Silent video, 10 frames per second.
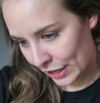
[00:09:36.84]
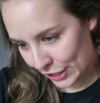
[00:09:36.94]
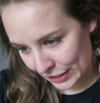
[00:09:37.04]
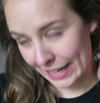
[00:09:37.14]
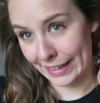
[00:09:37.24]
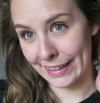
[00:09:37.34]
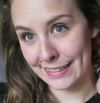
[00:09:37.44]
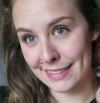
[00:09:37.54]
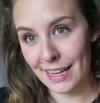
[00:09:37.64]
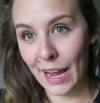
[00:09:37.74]
Okay
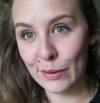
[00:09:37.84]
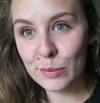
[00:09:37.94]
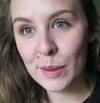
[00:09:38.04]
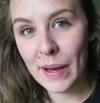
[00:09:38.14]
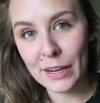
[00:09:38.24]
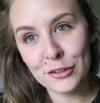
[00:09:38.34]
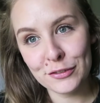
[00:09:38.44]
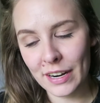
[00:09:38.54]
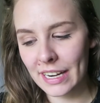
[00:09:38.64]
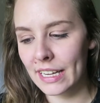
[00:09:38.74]
guys, I will be back
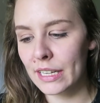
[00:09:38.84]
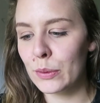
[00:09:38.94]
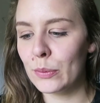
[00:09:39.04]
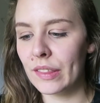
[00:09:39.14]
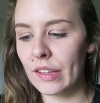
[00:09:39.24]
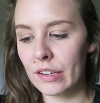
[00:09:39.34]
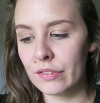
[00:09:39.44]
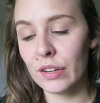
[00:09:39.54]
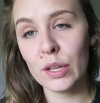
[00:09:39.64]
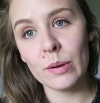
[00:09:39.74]
on Friday with a
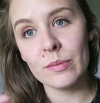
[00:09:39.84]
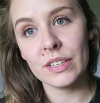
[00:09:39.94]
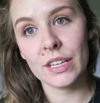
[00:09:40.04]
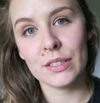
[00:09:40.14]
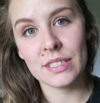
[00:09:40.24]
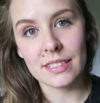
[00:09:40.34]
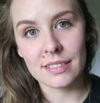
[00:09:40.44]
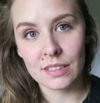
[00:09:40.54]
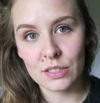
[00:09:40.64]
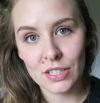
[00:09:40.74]
follow-up video to
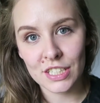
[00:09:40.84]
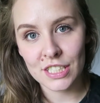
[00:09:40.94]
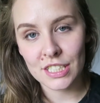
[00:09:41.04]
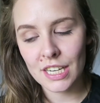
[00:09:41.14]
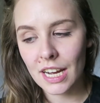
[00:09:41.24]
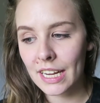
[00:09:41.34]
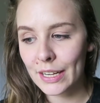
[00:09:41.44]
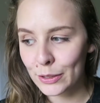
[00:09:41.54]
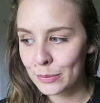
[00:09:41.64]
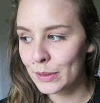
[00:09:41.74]
this illustration. I
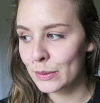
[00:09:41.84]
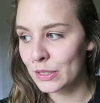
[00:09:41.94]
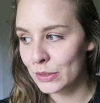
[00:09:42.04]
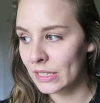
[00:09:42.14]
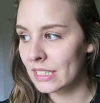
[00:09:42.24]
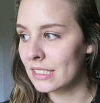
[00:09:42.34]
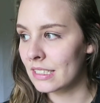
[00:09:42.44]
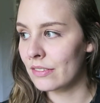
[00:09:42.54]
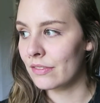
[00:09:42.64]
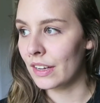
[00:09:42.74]
hope you enjoyed
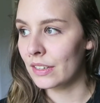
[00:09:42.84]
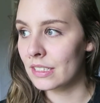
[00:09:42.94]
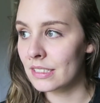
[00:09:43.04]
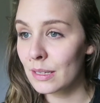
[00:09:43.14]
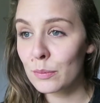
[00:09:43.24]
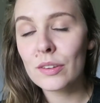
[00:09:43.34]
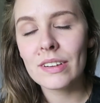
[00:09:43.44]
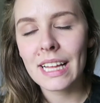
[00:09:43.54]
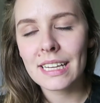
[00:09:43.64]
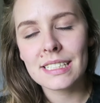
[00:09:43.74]
this and found it somewhat
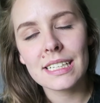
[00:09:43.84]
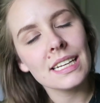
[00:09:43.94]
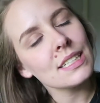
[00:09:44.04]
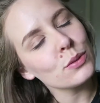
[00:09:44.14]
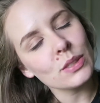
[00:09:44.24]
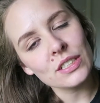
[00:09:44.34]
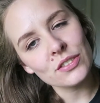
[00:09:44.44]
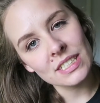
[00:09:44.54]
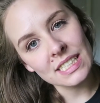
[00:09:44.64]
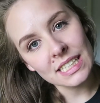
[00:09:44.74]
relaxing and or
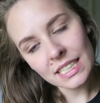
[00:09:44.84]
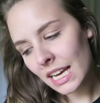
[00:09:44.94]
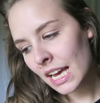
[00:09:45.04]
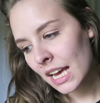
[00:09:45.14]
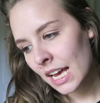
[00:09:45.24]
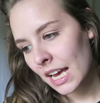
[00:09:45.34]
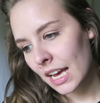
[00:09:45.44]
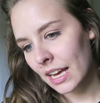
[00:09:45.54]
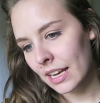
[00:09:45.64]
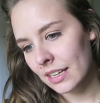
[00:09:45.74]
interesting,
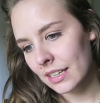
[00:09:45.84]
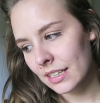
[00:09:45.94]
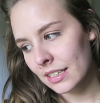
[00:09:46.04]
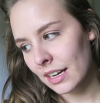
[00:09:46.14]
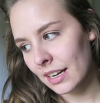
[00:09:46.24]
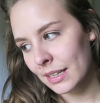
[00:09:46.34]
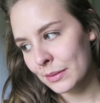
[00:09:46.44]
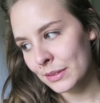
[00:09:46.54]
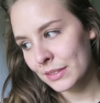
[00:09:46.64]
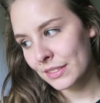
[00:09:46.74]
and I
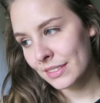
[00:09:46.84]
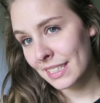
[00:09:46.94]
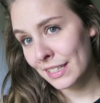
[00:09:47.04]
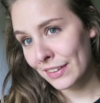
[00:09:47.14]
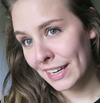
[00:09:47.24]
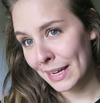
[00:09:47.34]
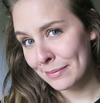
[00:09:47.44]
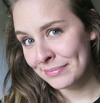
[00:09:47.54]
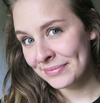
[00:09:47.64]
will see you Friday.